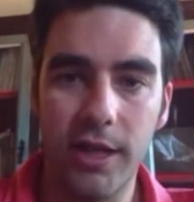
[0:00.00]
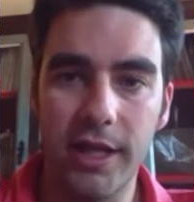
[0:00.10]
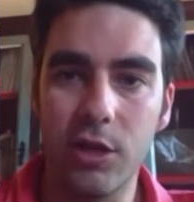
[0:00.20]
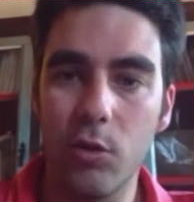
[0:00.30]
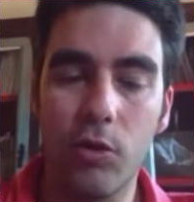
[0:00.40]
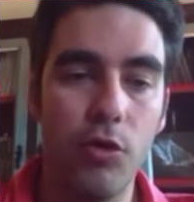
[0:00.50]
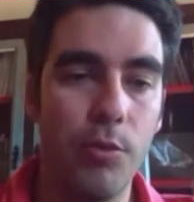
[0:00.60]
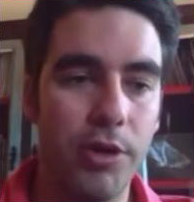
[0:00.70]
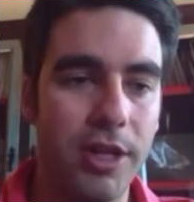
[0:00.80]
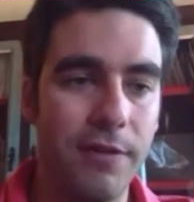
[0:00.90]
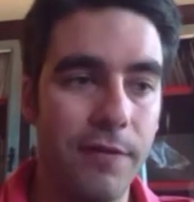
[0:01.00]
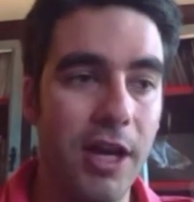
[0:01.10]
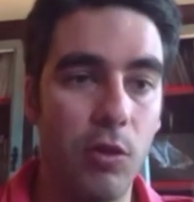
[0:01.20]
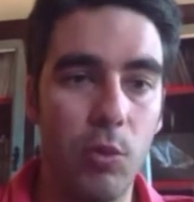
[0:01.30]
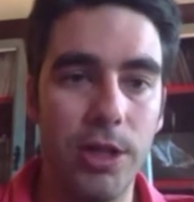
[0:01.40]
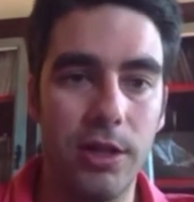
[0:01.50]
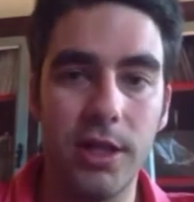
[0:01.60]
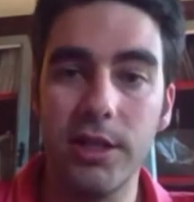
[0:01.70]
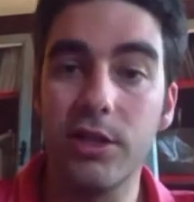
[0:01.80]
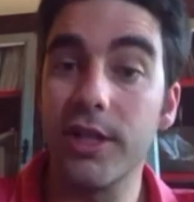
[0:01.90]
that the consumer identifies with,
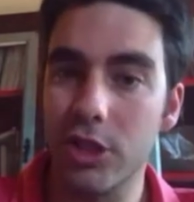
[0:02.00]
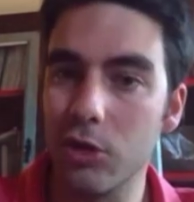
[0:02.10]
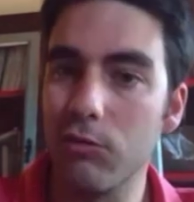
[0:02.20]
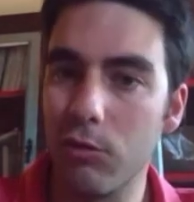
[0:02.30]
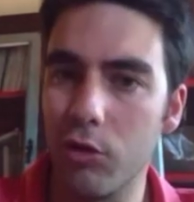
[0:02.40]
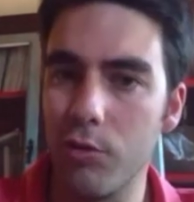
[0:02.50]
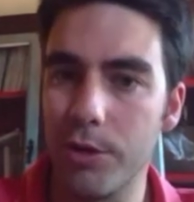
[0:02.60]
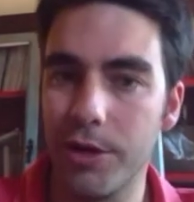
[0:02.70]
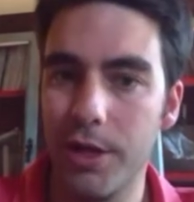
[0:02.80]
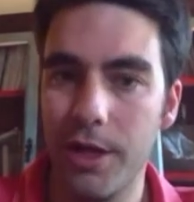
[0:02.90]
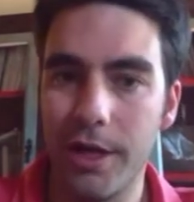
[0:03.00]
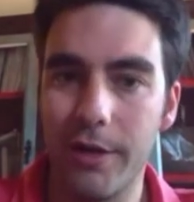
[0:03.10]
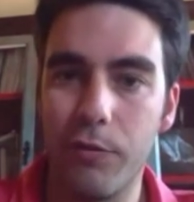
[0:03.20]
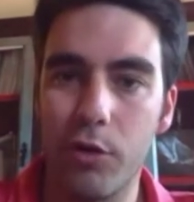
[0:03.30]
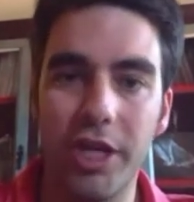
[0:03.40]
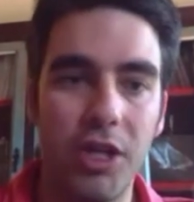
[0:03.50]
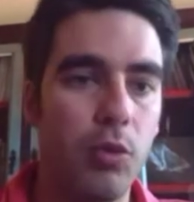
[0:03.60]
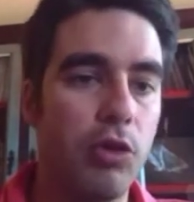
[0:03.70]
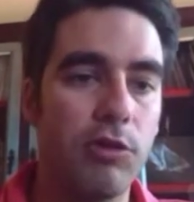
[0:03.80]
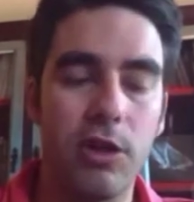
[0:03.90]
the international consumer. And for that
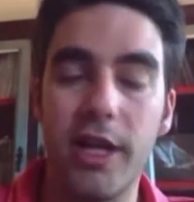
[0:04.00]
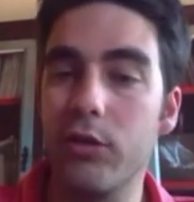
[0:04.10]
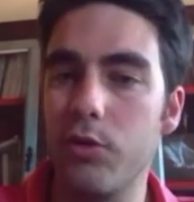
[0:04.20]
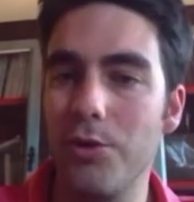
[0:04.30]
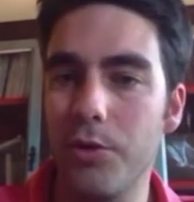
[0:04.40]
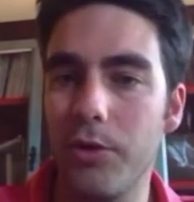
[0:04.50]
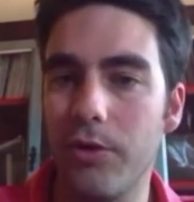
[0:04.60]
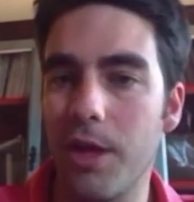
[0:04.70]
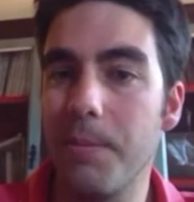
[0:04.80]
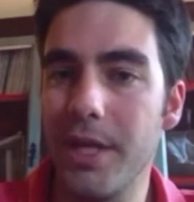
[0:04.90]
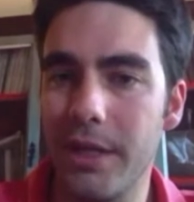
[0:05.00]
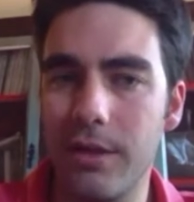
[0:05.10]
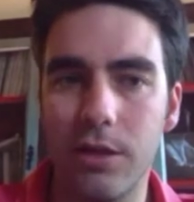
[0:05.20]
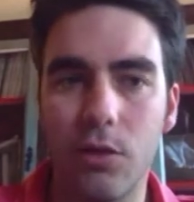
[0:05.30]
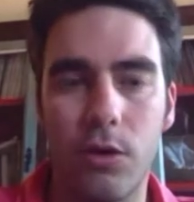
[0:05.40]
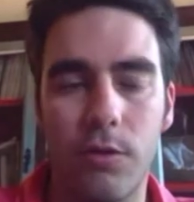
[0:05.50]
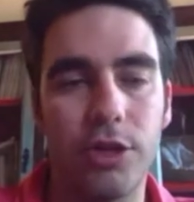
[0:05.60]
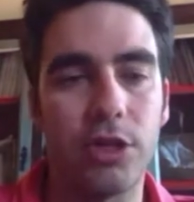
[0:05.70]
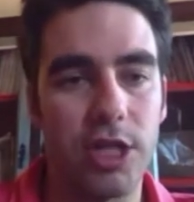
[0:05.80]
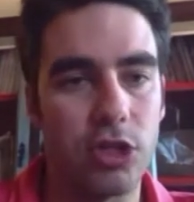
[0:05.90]
we always like to use a bit of
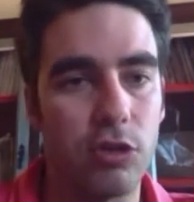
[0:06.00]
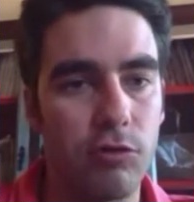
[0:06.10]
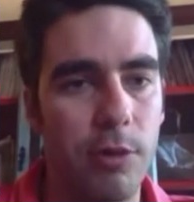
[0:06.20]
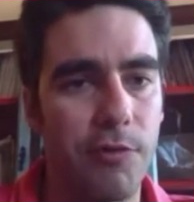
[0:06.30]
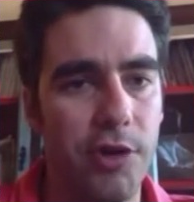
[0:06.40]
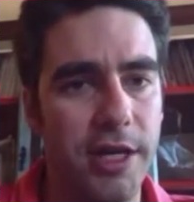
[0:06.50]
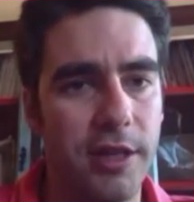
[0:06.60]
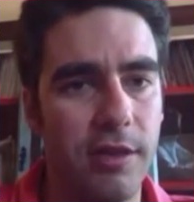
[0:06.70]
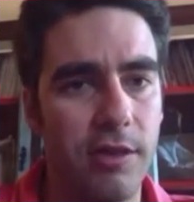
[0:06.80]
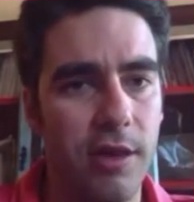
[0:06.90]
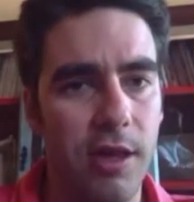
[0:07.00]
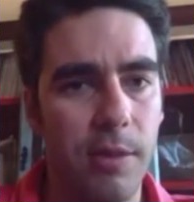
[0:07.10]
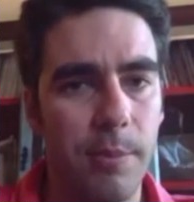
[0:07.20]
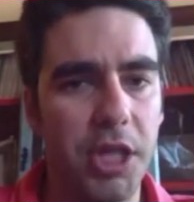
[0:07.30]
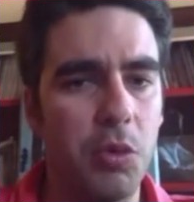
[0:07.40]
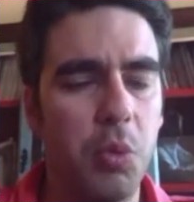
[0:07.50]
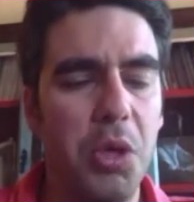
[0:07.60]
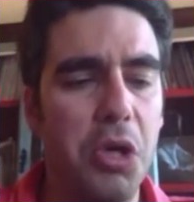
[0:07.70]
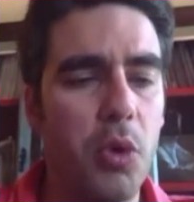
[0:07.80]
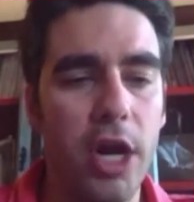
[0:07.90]
international grape varieties. But
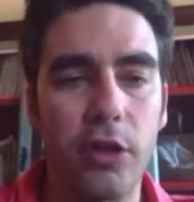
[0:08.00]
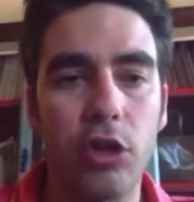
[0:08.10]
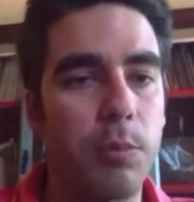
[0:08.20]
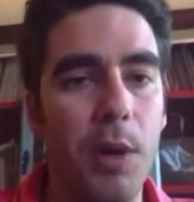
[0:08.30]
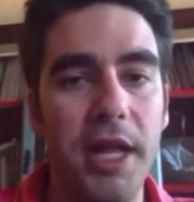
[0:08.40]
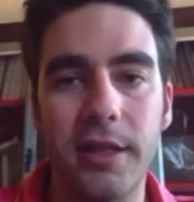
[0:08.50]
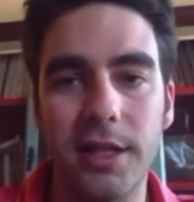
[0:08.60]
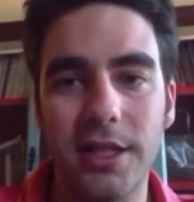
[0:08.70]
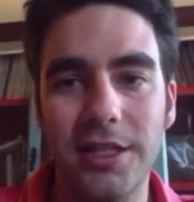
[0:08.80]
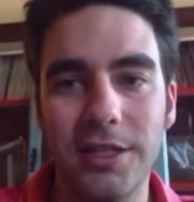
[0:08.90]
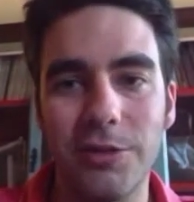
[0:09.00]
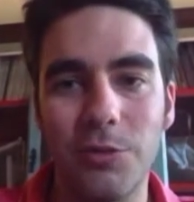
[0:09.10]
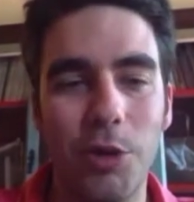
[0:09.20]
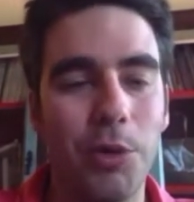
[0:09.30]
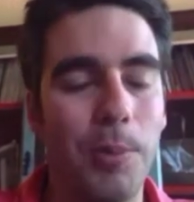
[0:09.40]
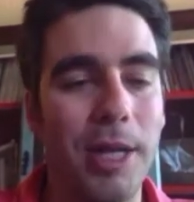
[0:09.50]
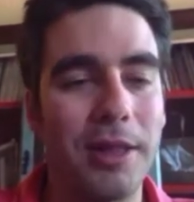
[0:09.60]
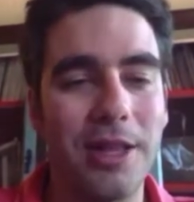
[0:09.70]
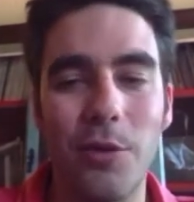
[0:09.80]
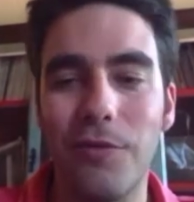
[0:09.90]
we are not planting, when we
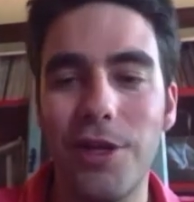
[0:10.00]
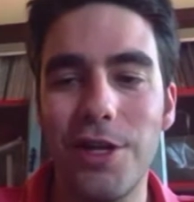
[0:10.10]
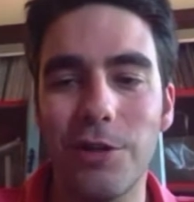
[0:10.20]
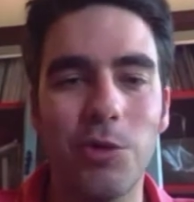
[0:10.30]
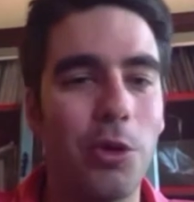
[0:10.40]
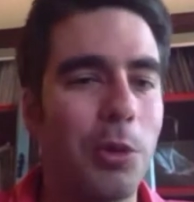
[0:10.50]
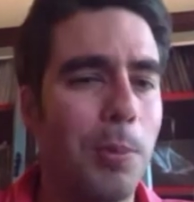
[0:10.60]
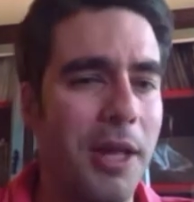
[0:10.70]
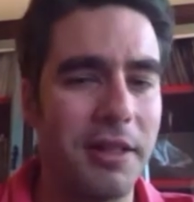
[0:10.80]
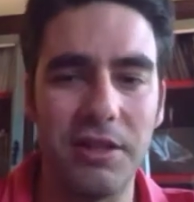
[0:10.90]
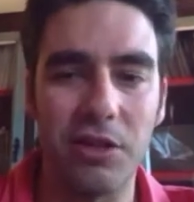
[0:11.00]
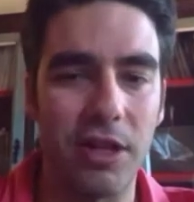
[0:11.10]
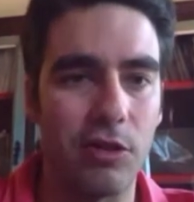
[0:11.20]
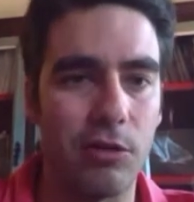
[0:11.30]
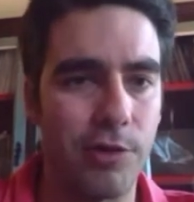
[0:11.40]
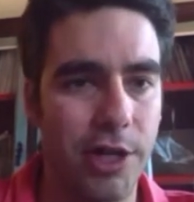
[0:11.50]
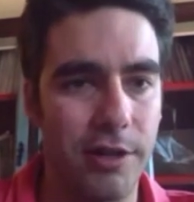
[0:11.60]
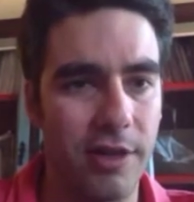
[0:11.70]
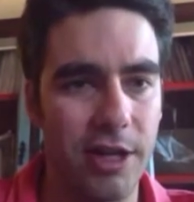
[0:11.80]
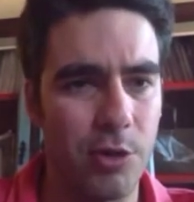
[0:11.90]
plant now a vineyard, we don't plant international
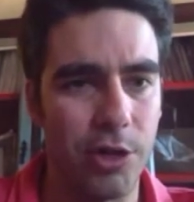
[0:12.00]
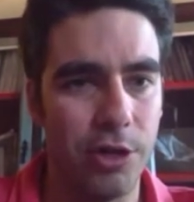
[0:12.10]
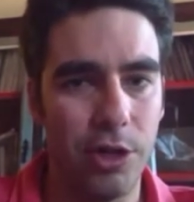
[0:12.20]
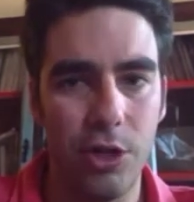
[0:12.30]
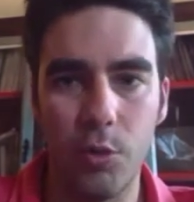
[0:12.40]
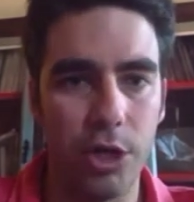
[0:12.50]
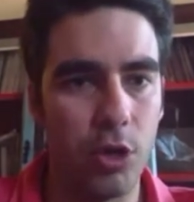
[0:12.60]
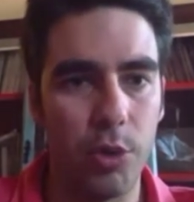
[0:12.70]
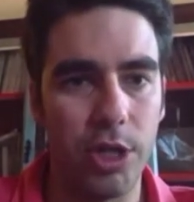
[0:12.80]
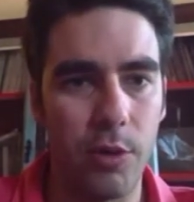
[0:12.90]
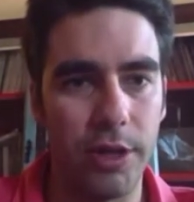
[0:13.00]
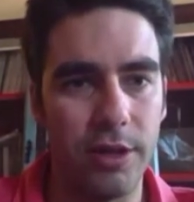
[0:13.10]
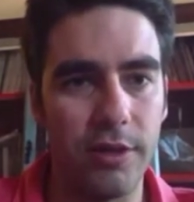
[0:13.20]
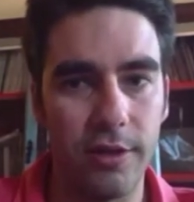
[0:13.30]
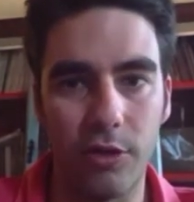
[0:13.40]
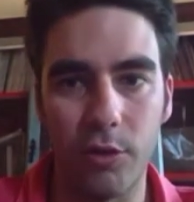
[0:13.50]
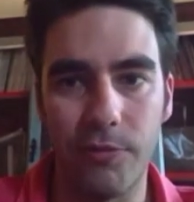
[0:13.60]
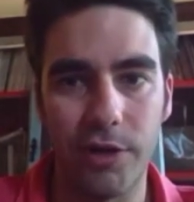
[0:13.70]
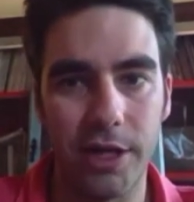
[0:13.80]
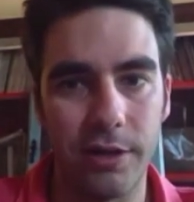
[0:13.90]
varieties anymore. We go with our indigenous
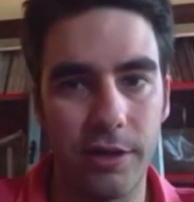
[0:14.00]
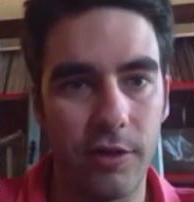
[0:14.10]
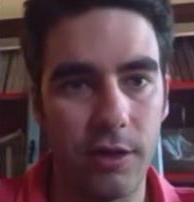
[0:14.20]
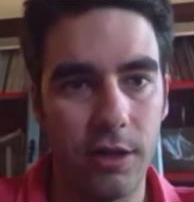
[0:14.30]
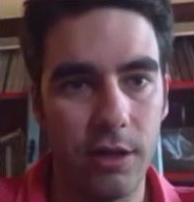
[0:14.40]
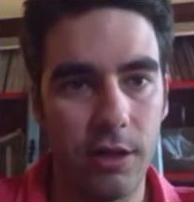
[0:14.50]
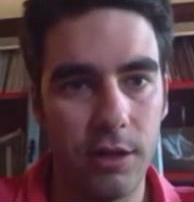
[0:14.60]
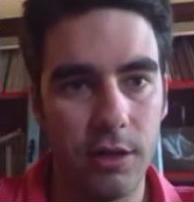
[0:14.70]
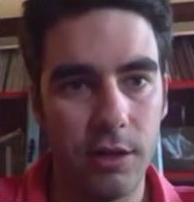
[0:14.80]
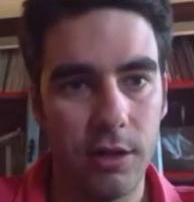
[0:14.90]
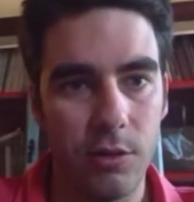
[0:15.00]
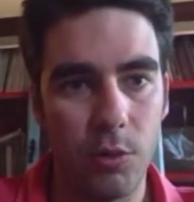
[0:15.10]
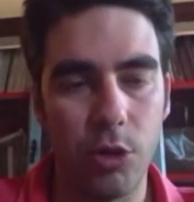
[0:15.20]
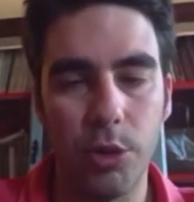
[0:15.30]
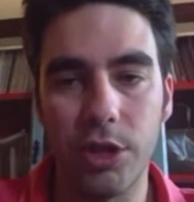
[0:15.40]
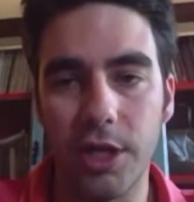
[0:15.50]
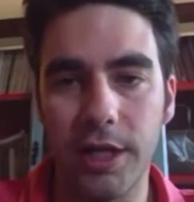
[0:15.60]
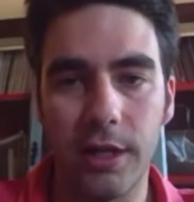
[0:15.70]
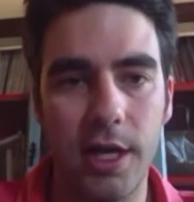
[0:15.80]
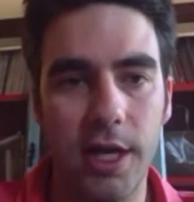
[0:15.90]
grape varieties. With
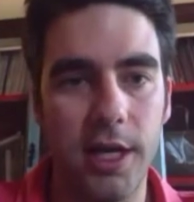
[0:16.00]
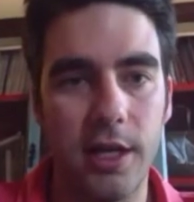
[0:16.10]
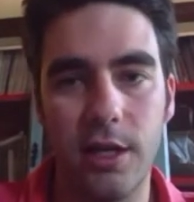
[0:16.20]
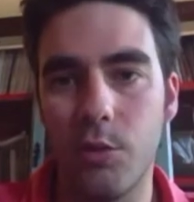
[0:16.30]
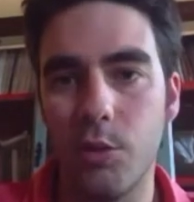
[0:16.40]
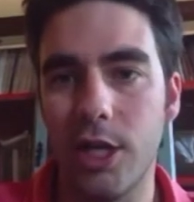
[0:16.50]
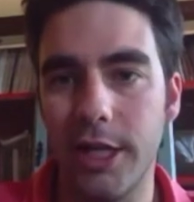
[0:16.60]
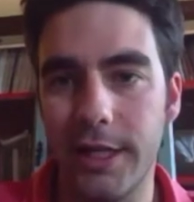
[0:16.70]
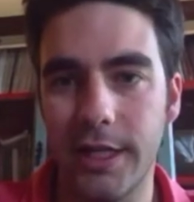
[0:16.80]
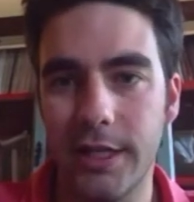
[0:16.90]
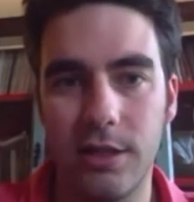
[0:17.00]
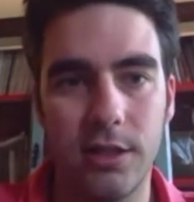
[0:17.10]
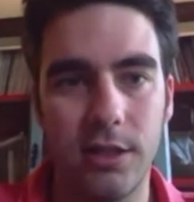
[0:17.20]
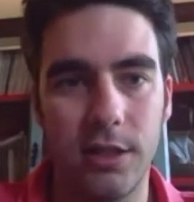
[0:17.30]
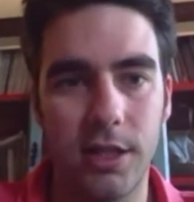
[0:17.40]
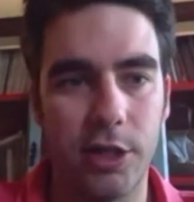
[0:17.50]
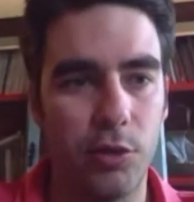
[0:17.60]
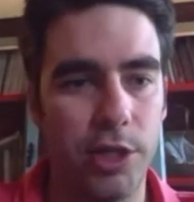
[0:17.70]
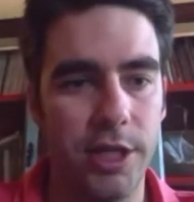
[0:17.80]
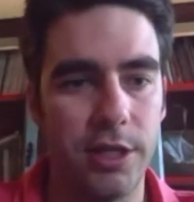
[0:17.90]
Trincadeira, with Alicante,
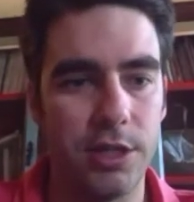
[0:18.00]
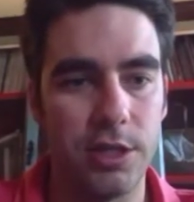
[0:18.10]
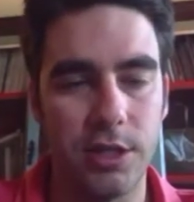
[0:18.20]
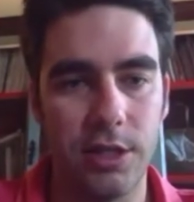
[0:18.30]
Aragonês.